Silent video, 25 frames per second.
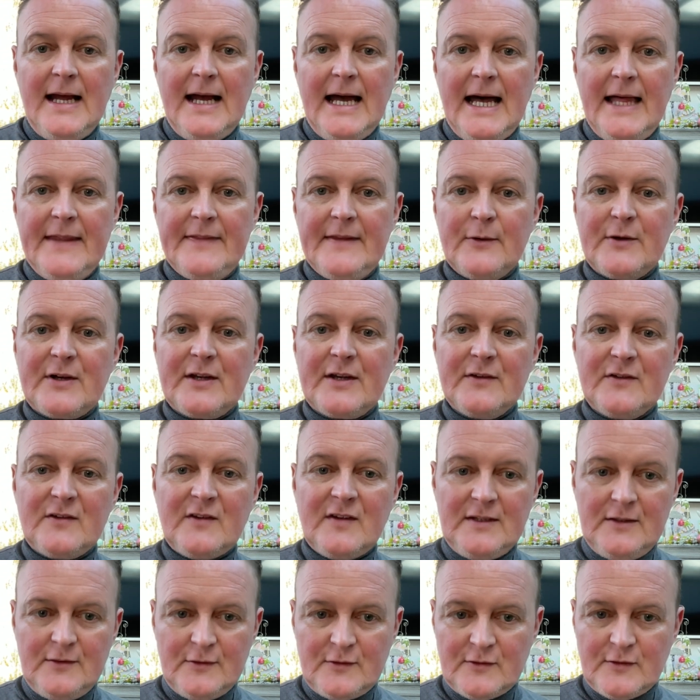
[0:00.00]
and they'll
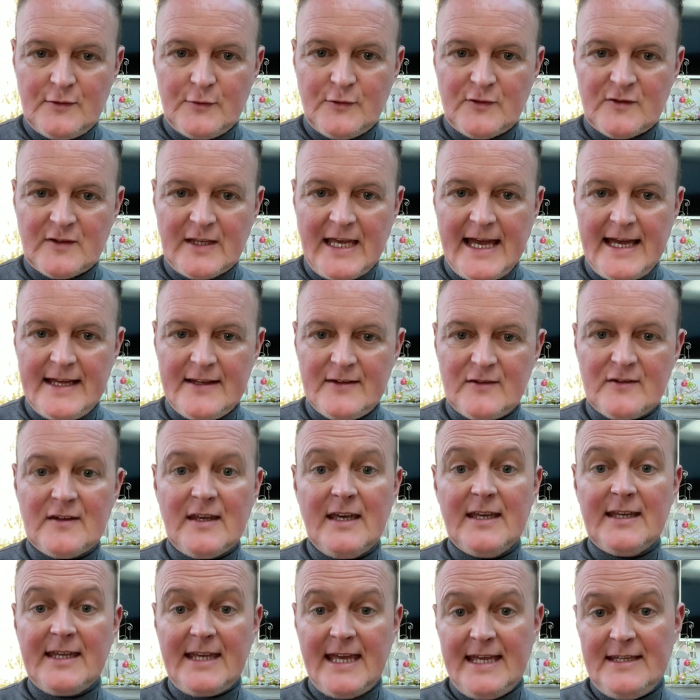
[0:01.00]
continue to do scans,
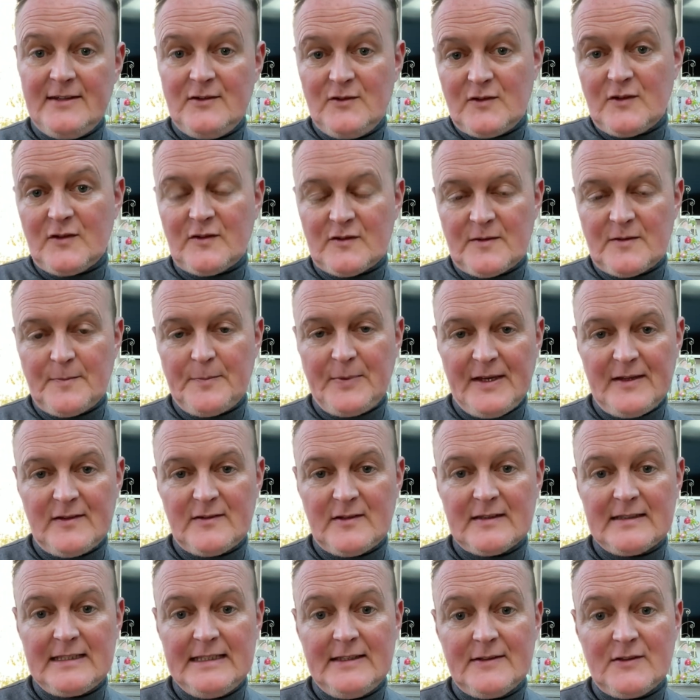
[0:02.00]
again, just to
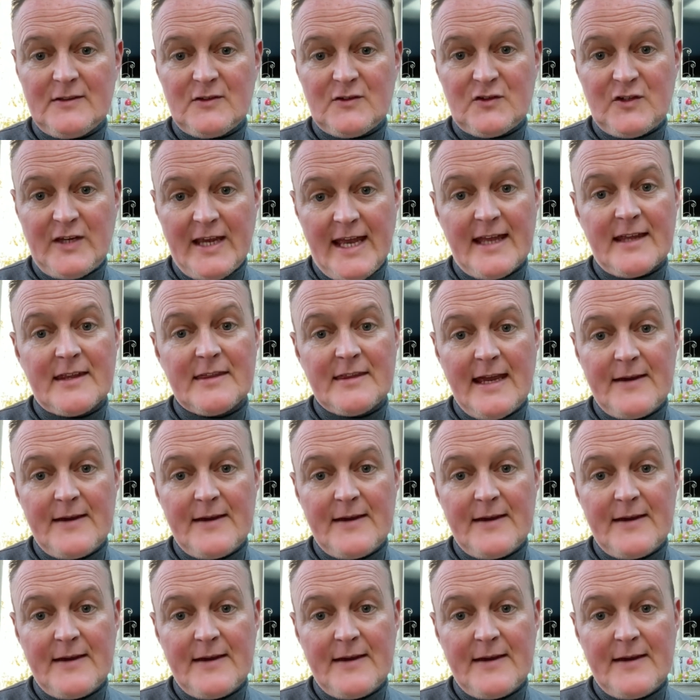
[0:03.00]
basically check that